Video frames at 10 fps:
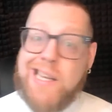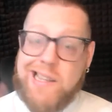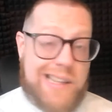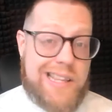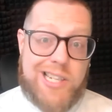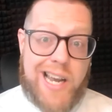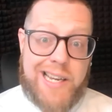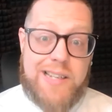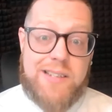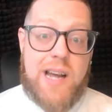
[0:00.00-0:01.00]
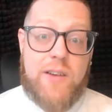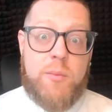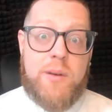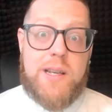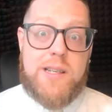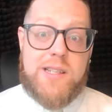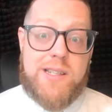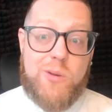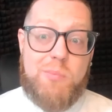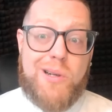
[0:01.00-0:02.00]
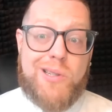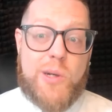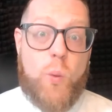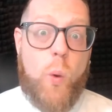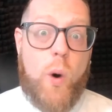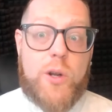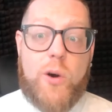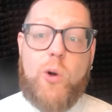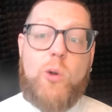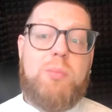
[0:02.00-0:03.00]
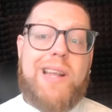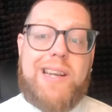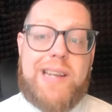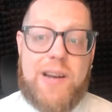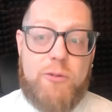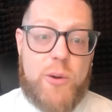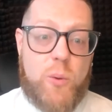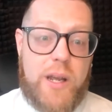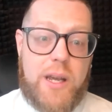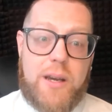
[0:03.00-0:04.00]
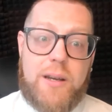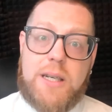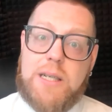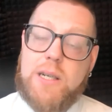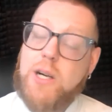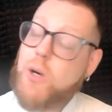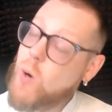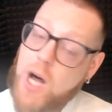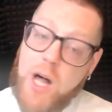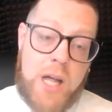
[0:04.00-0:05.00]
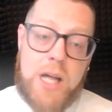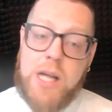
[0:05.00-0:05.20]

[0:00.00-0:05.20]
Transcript: that the Chinese government is still building one coal plant every week, well,